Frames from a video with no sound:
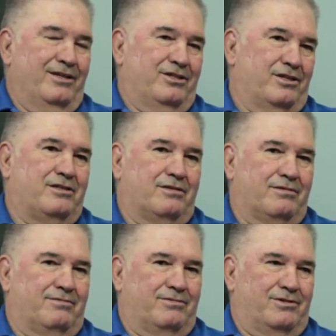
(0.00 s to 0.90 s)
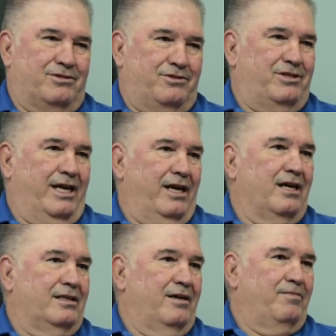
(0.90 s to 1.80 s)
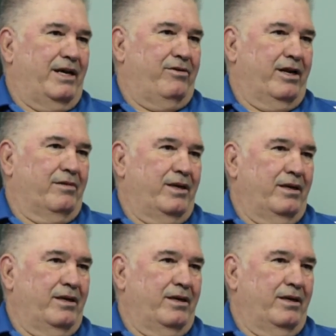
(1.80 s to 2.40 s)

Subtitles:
just to get out there and play rugby.